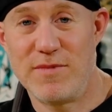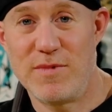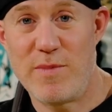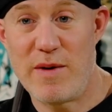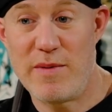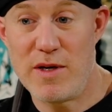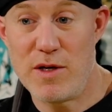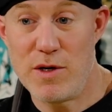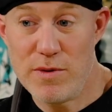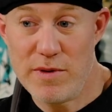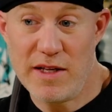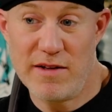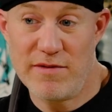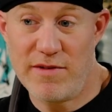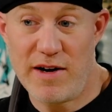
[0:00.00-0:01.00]
Maybe you
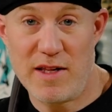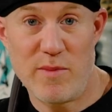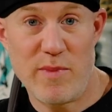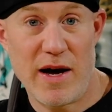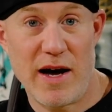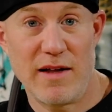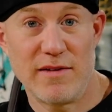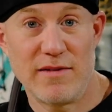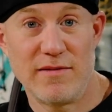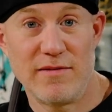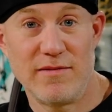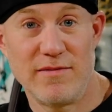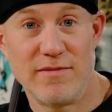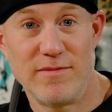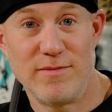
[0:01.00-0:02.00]
need to find the path.
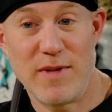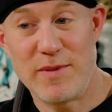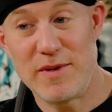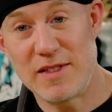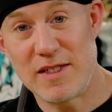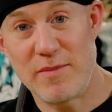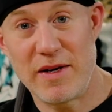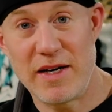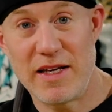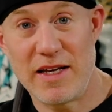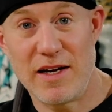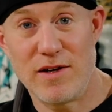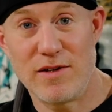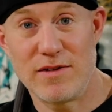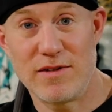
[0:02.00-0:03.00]
Maybe somebody
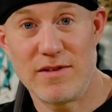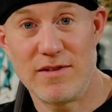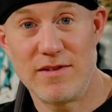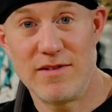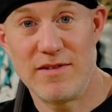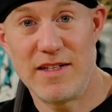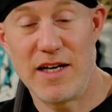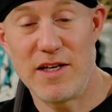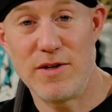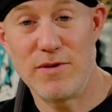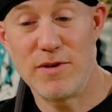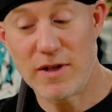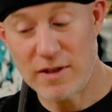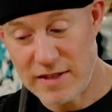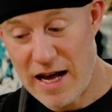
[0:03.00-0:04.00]
else that you
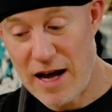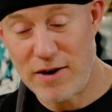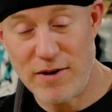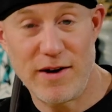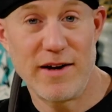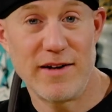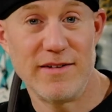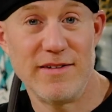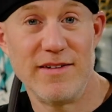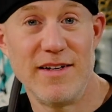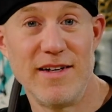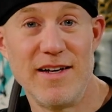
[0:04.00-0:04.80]
look down on